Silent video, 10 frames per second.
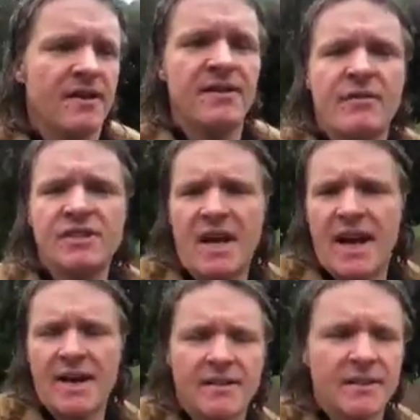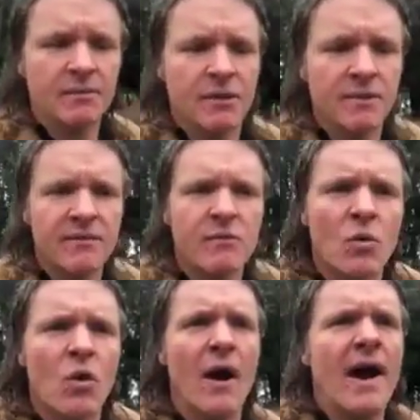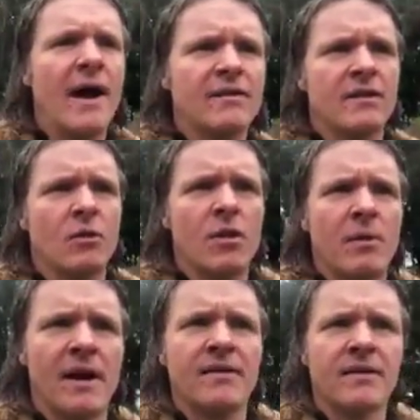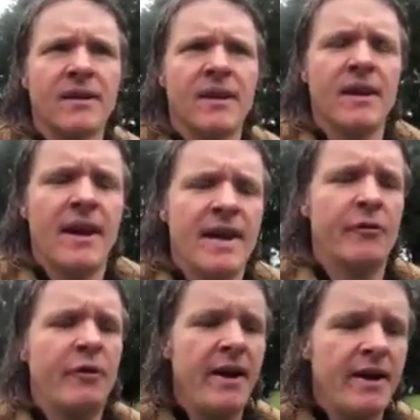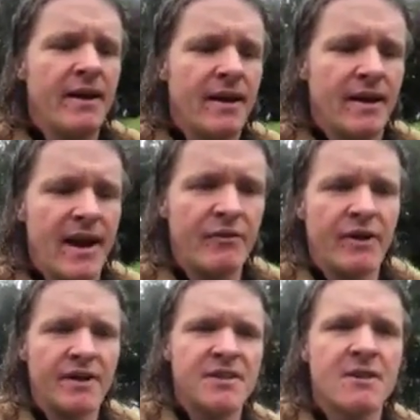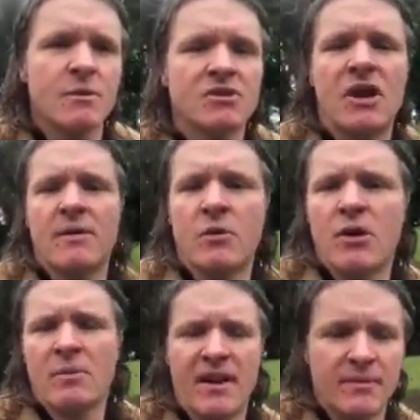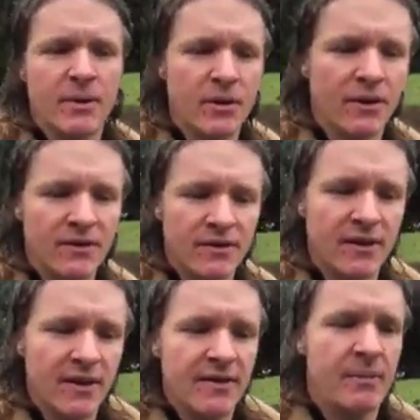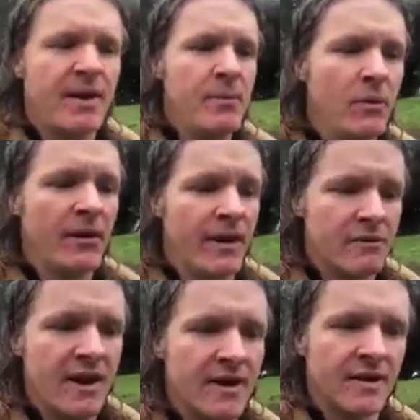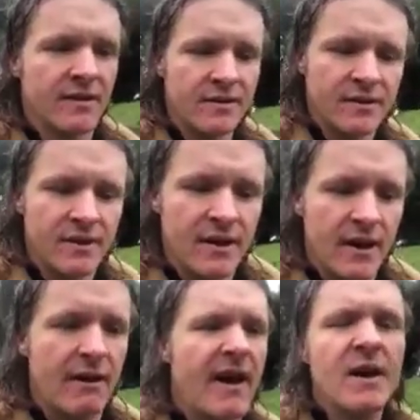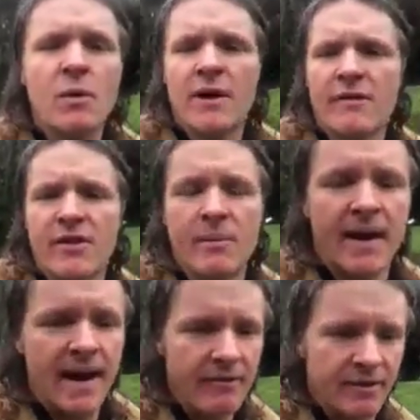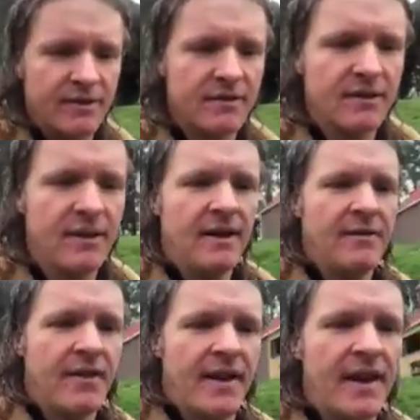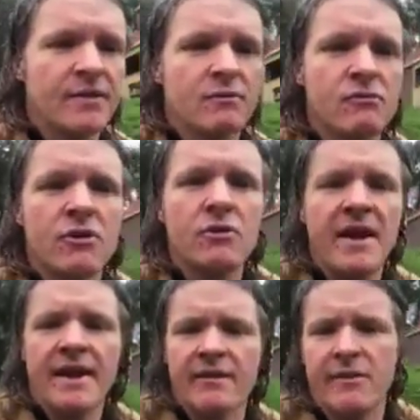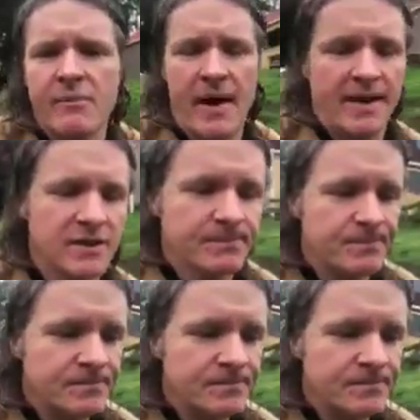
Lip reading: 7 to 8 and sometimes even more hours in the workplace, and if we are having a terrible time in the workplace because the people that are around us are unaware of their behaviours, then that has a real negative impact.